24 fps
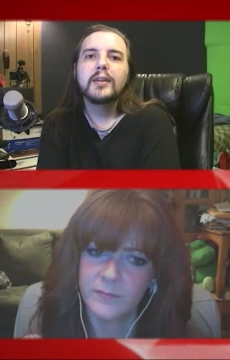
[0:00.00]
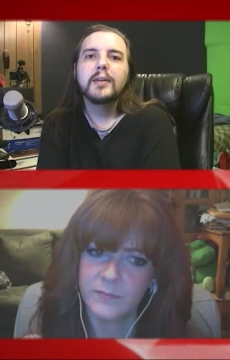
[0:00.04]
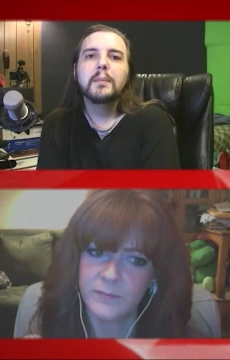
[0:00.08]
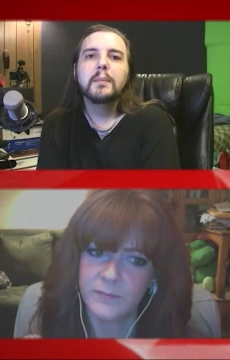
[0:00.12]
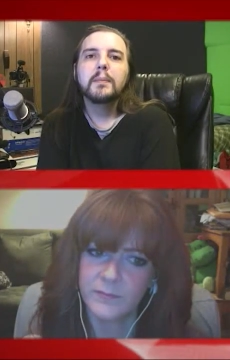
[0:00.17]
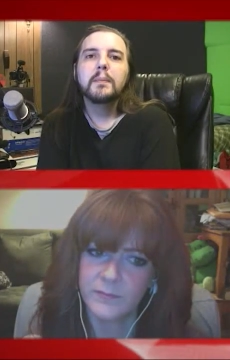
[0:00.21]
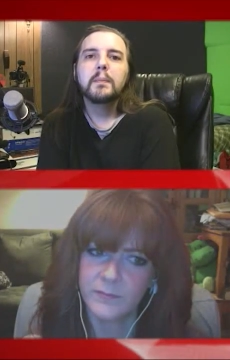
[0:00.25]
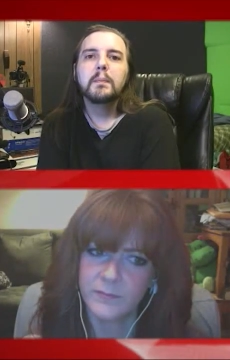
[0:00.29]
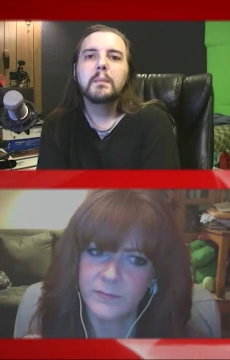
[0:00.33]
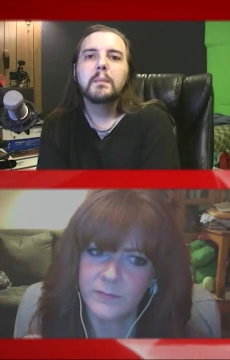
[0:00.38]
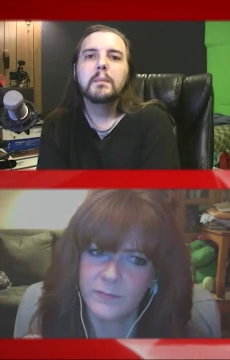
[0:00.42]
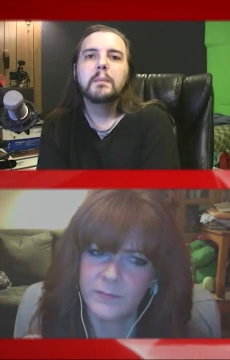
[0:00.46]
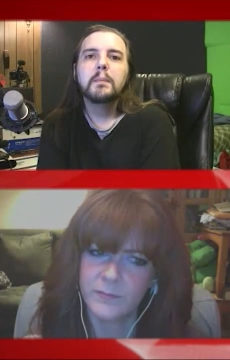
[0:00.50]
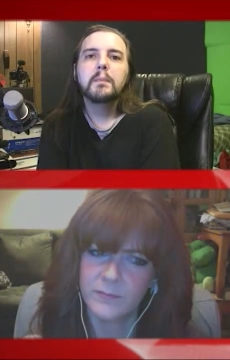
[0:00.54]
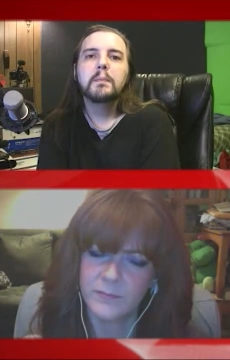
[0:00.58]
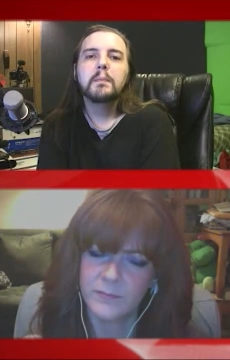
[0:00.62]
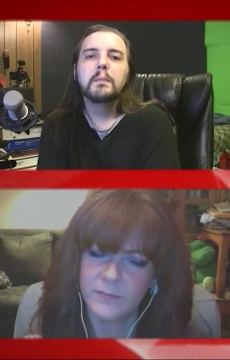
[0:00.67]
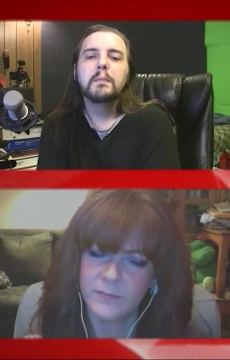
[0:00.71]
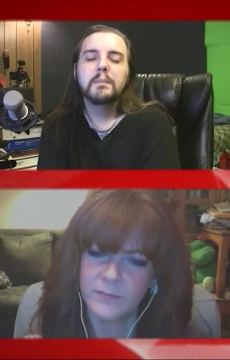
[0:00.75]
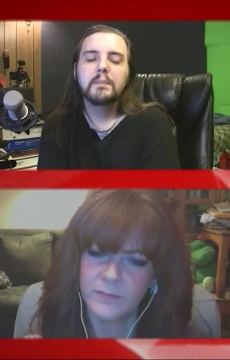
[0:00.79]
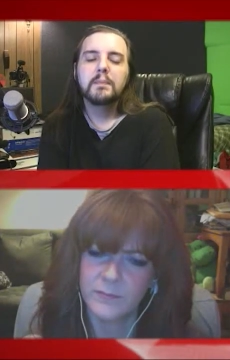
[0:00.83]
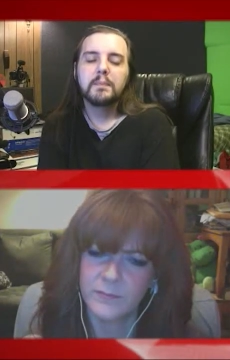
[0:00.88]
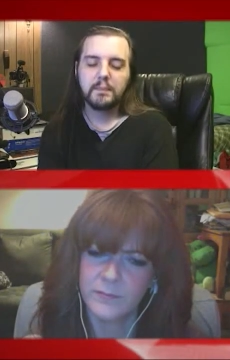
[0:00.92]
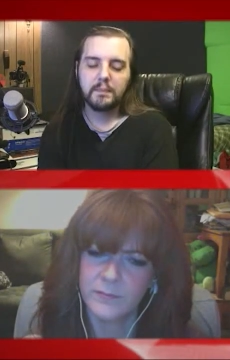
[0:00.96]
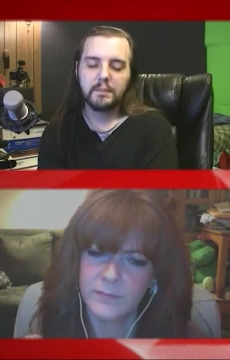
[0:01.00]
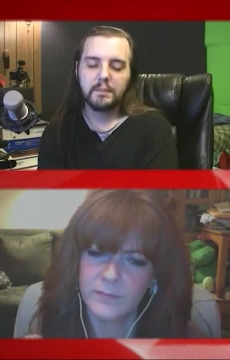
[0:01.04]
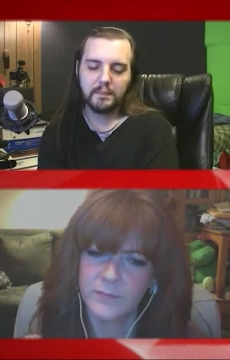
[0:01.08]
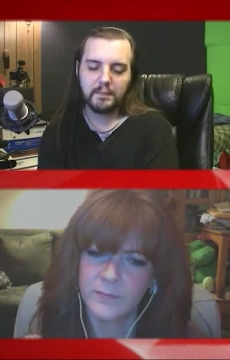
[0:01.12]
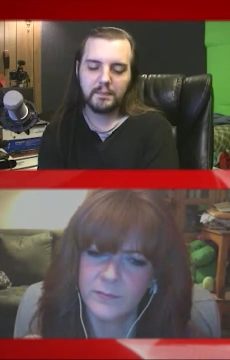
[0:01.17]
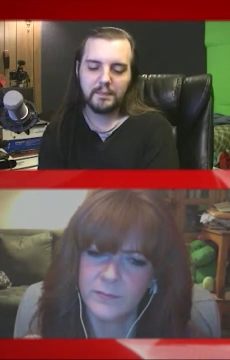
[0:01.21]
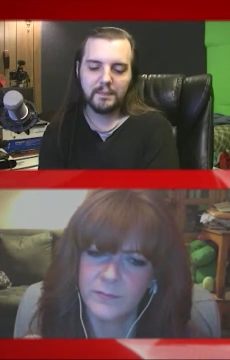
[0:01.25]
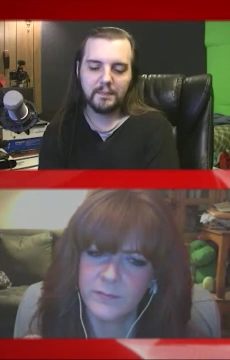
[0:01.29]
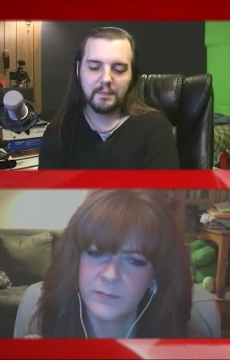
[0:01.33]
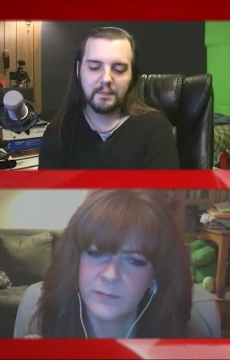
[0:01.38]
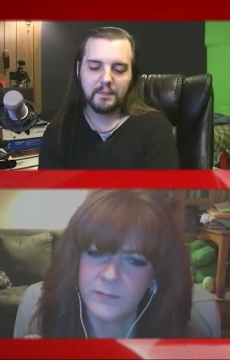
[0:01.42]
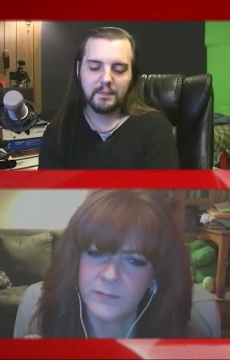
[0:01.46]

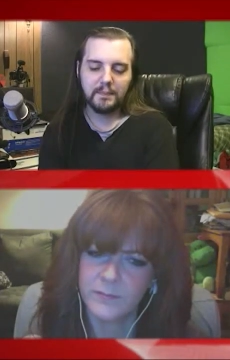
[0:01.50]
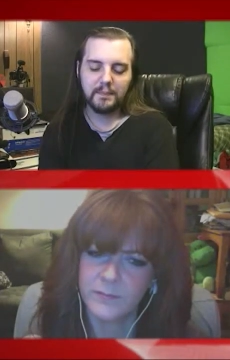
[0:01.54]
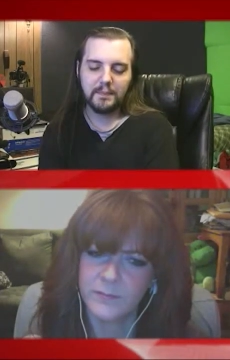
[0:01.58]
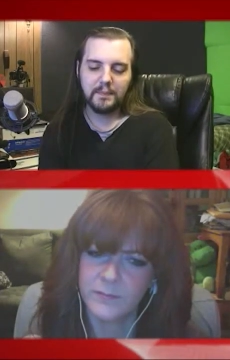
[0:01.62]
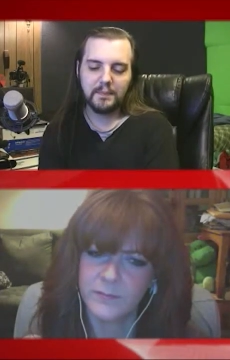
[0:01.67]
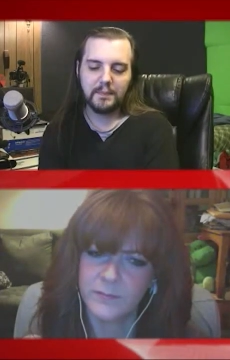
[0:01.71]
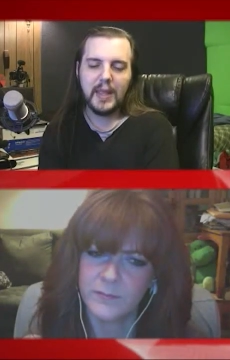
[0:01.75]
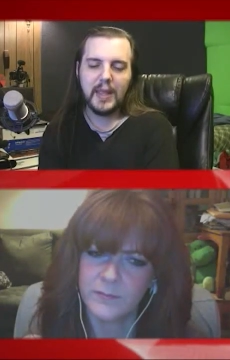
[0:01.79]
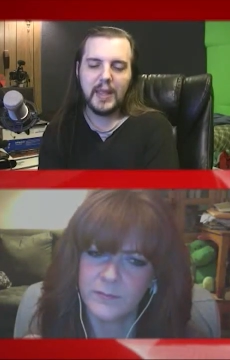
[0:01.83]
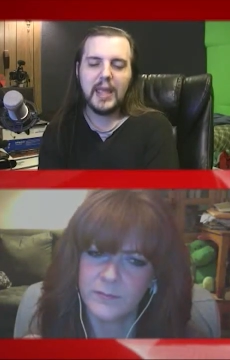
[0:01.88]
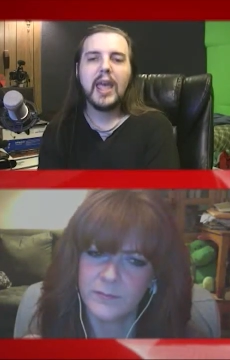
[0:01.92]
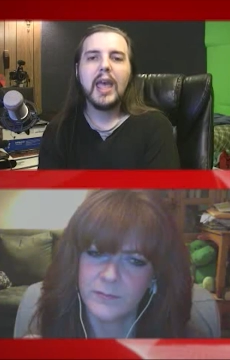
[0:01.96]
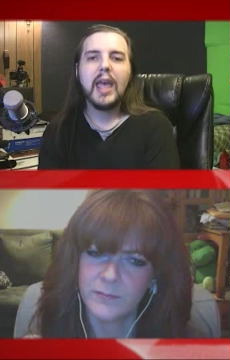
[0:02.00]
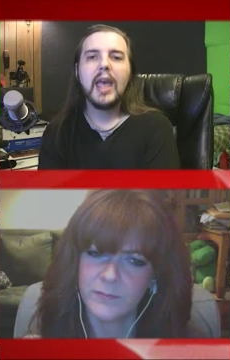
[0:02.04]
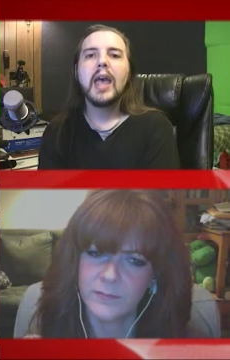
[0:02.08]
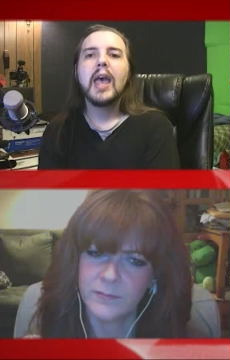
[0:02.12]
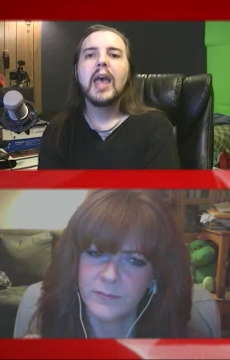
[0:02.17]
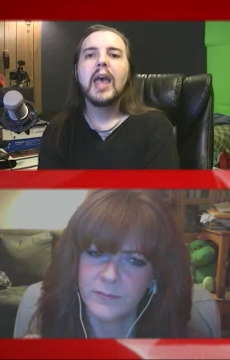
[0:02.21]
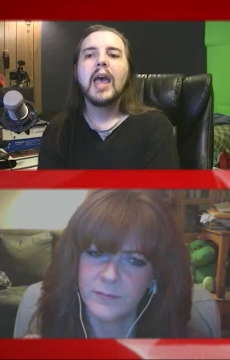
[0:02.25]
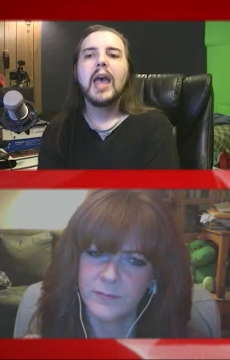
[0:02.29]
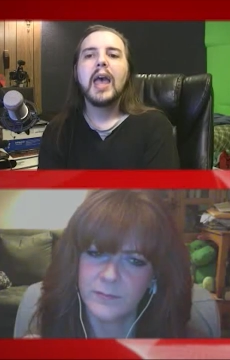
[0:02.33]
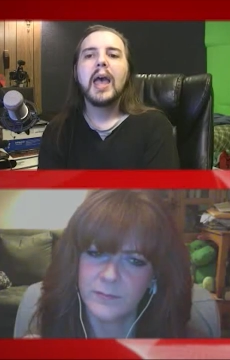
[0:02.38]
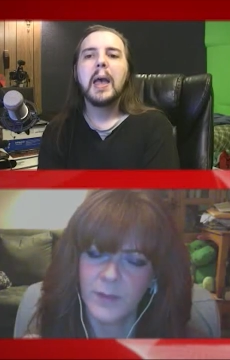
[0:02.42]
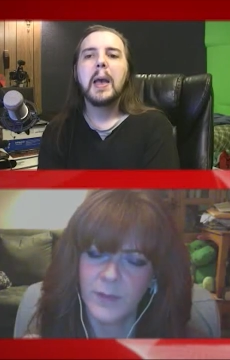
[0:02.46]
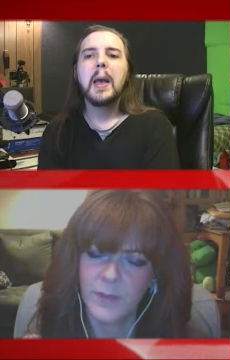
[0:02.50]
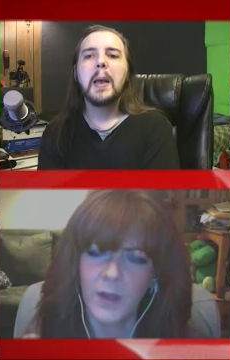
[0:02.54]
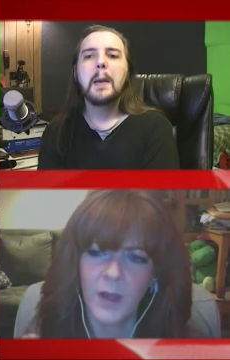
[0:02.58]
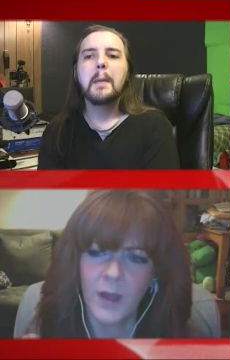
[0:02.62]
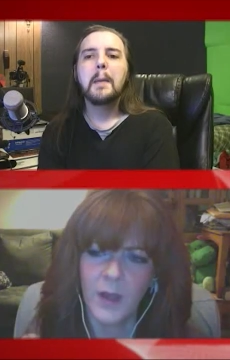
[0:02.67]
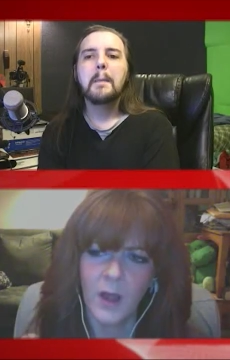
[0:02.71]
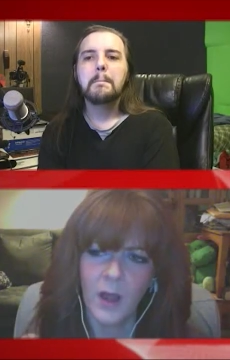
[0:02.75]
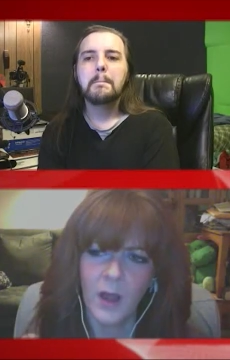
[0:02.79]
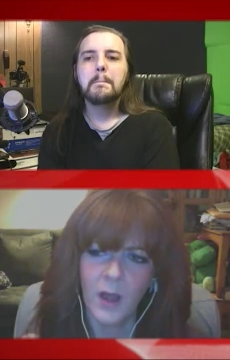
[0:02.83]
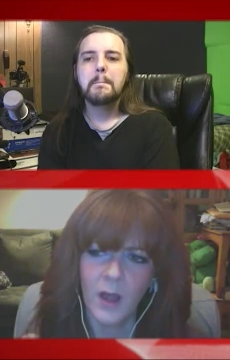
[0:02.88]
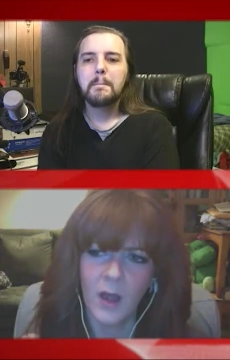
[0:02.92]
Nothing is said.